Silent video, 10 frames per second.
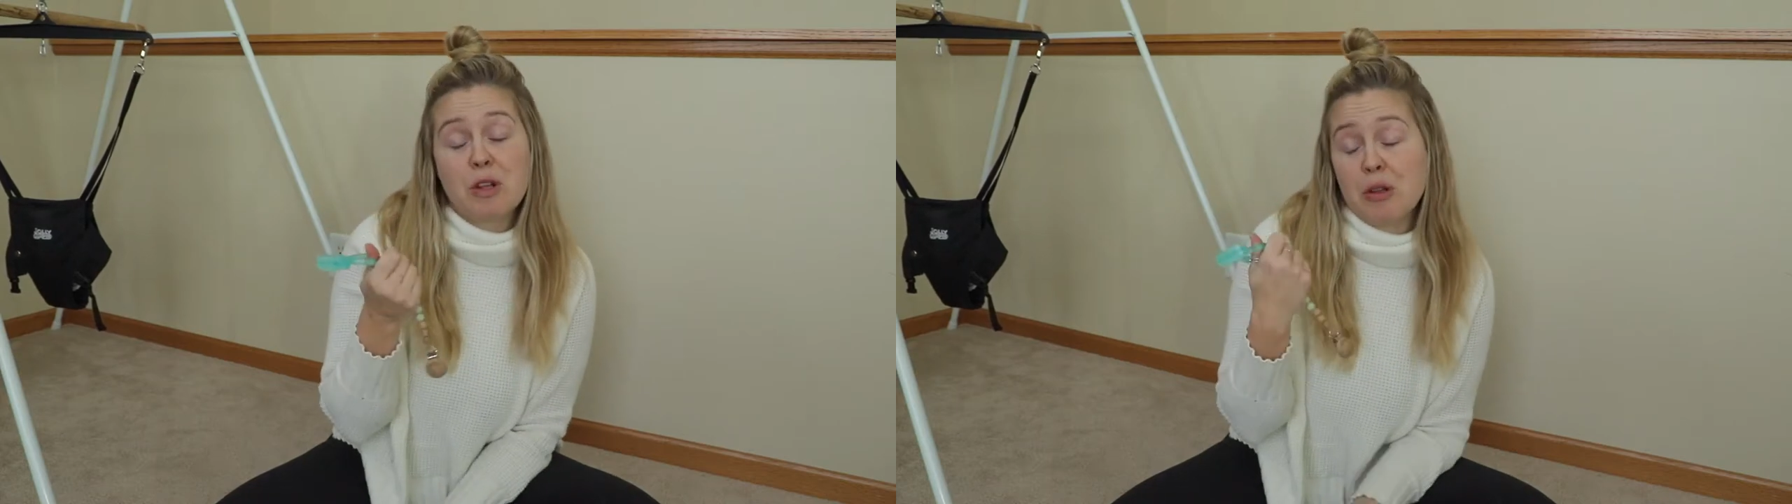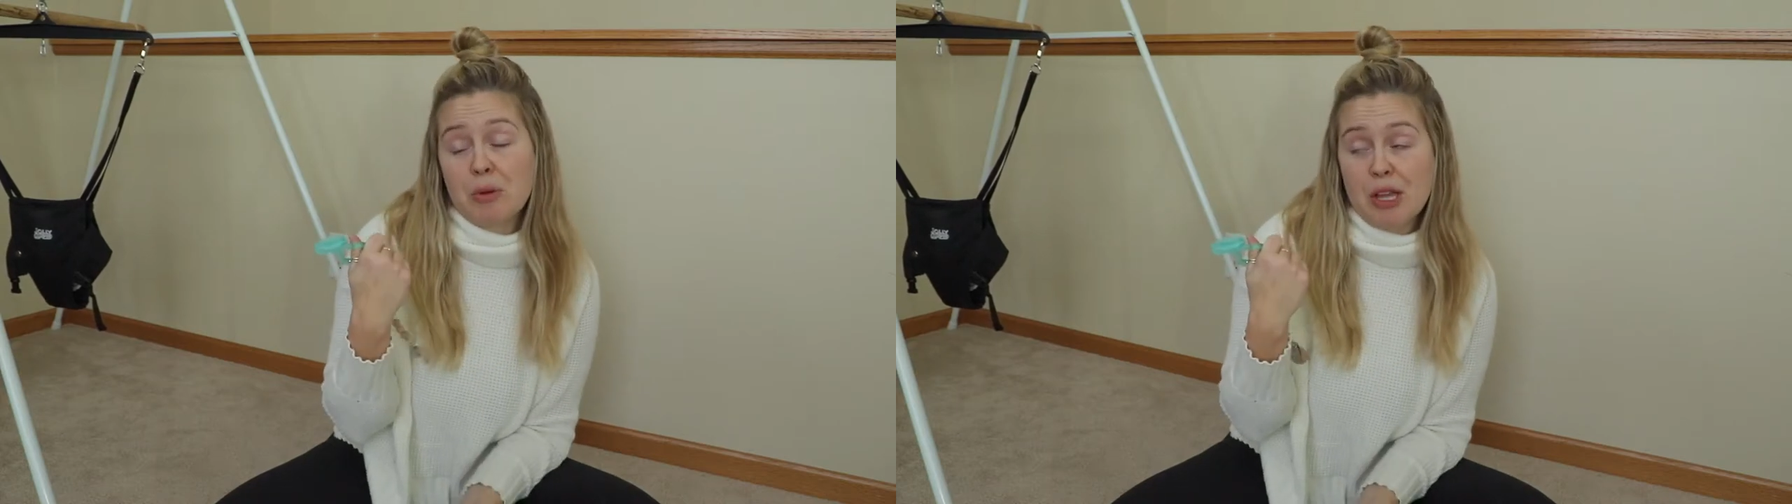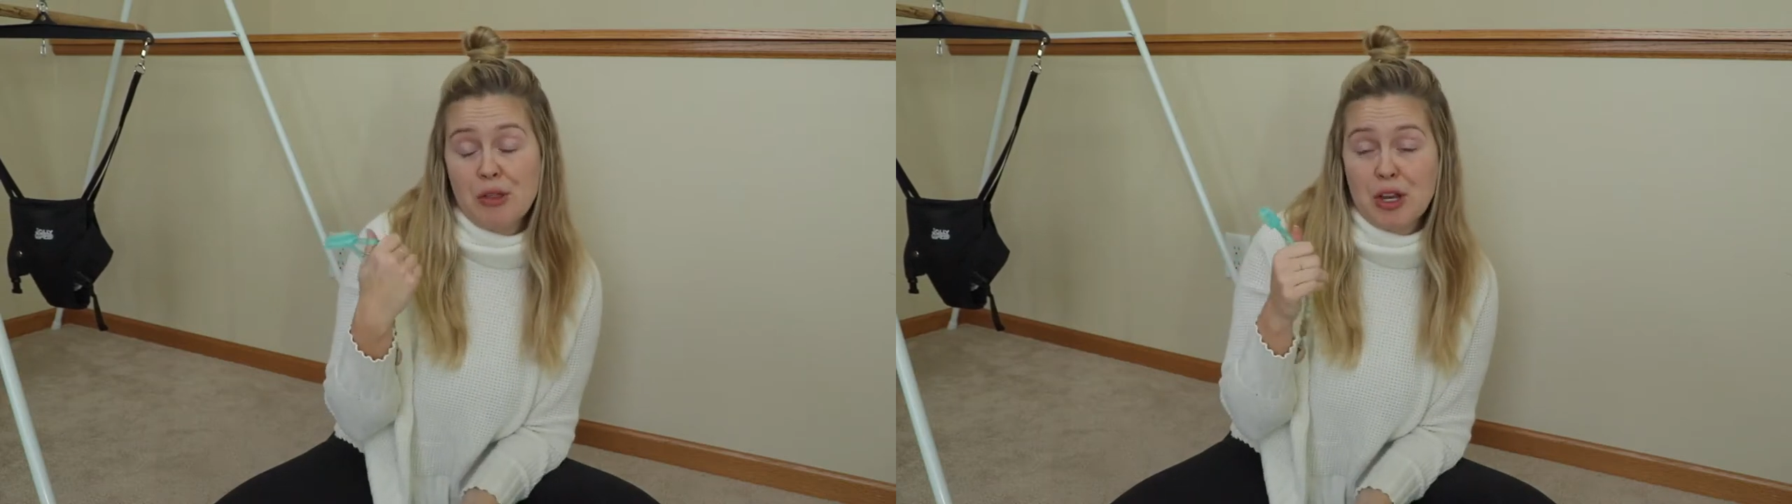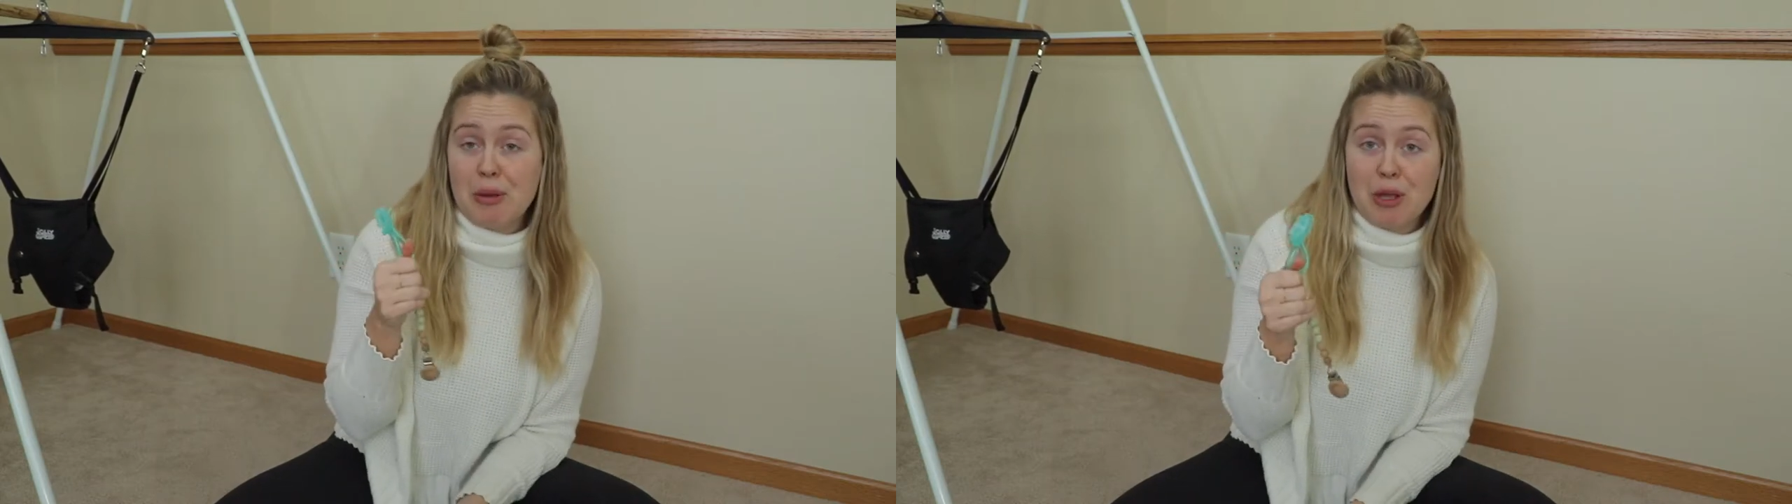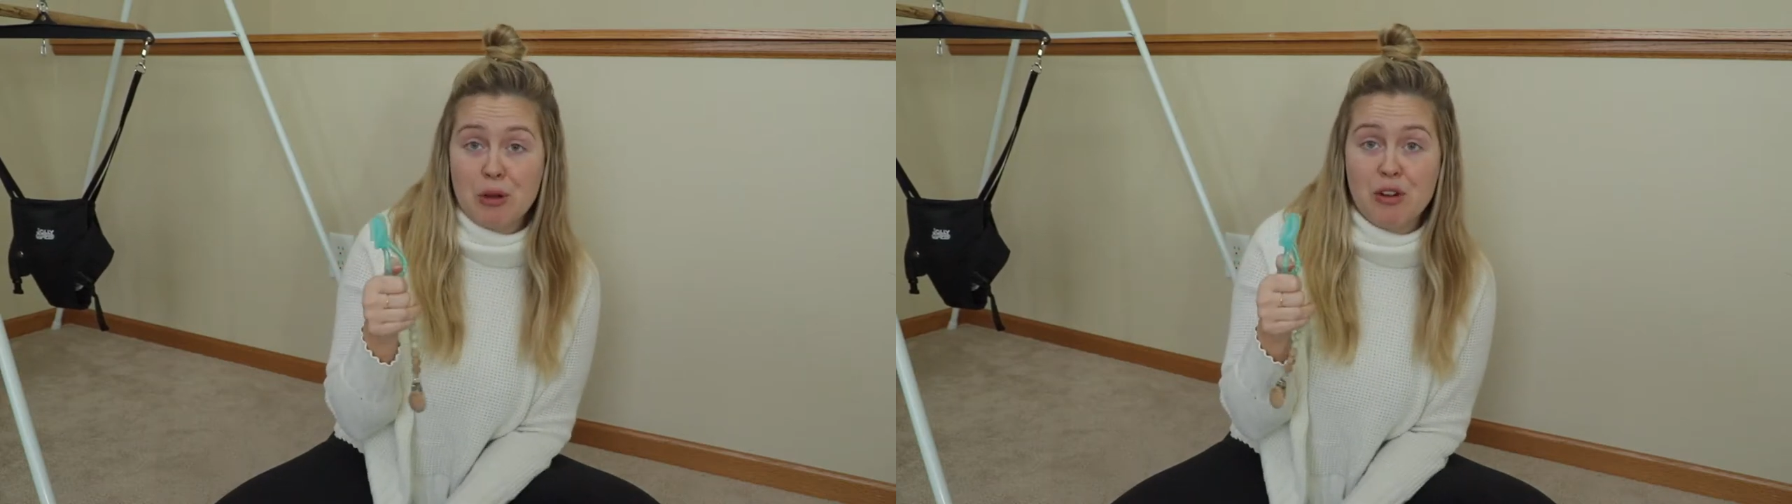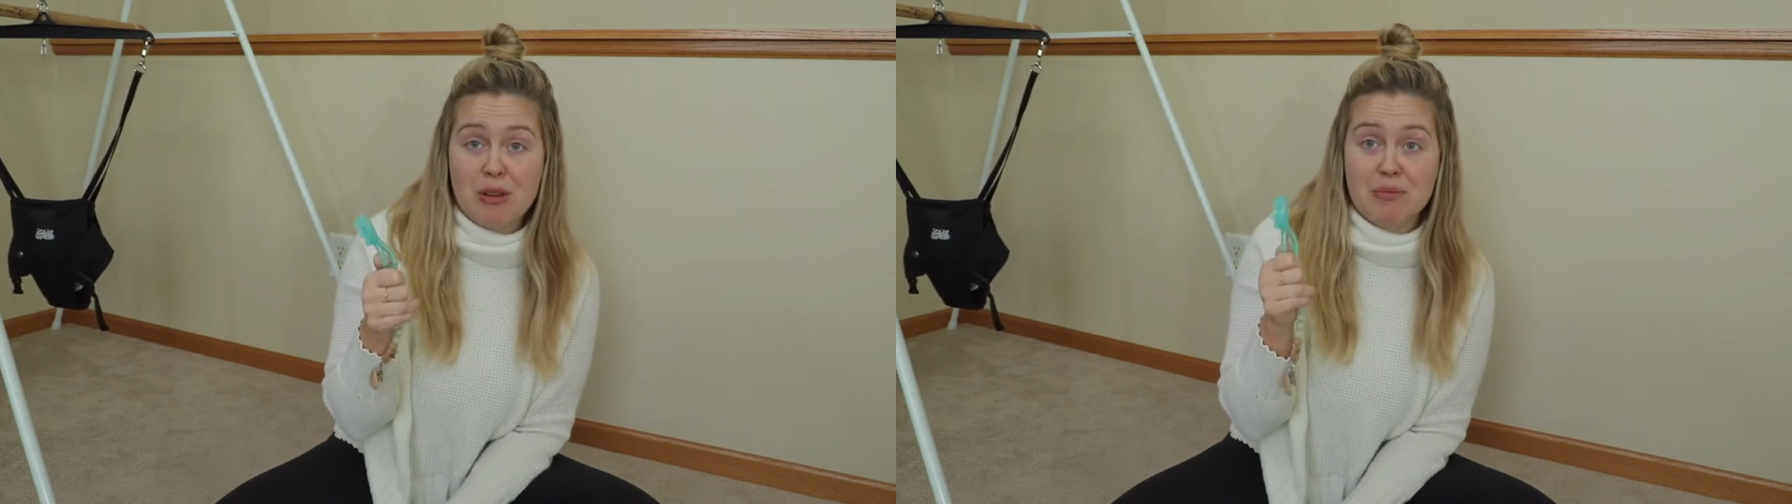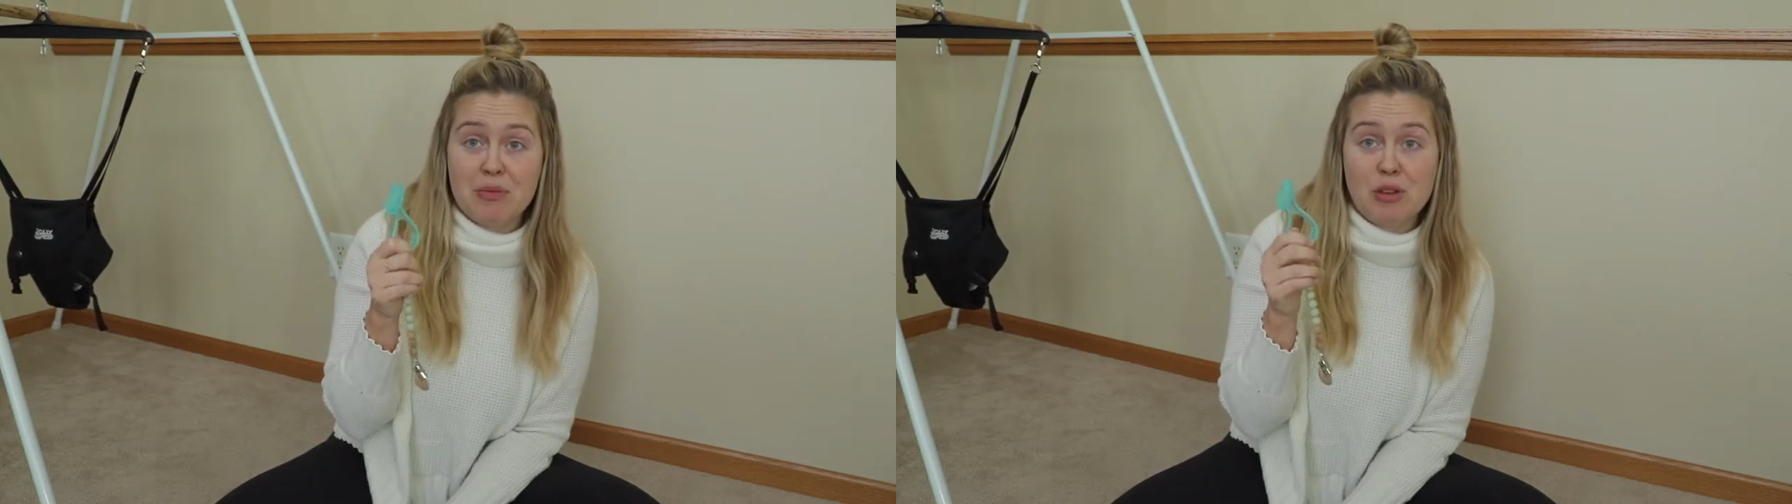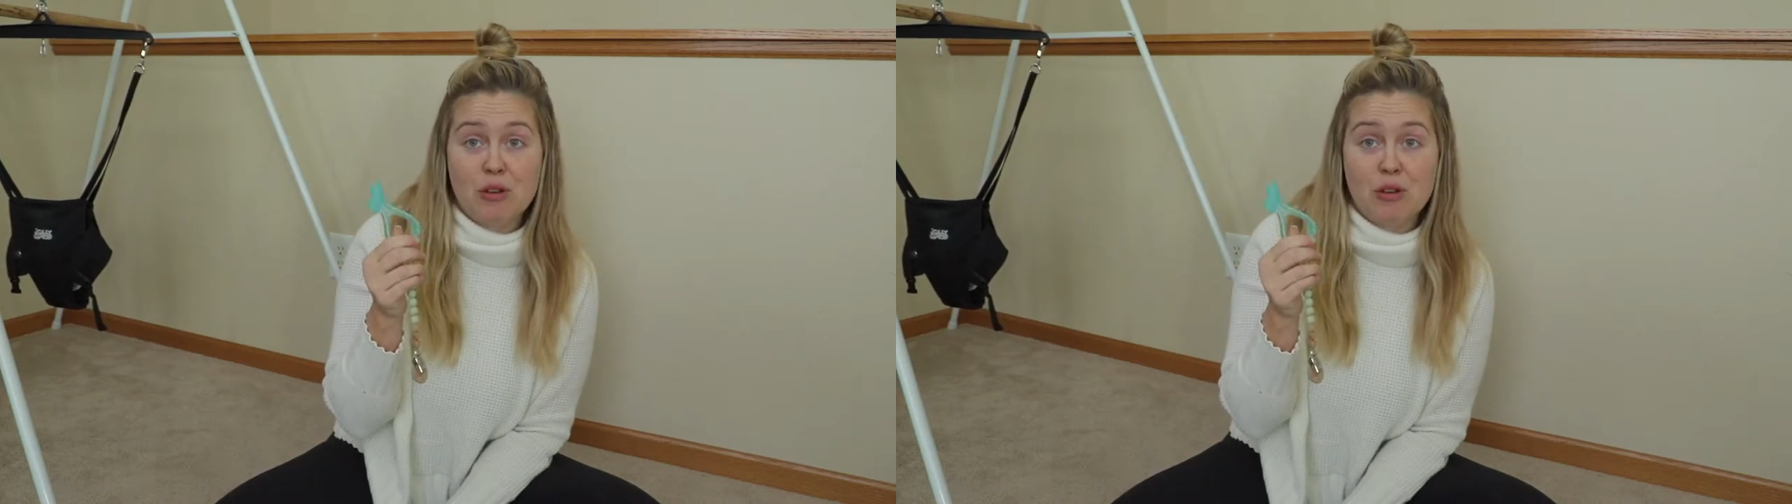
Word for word: with or without the numbing cream.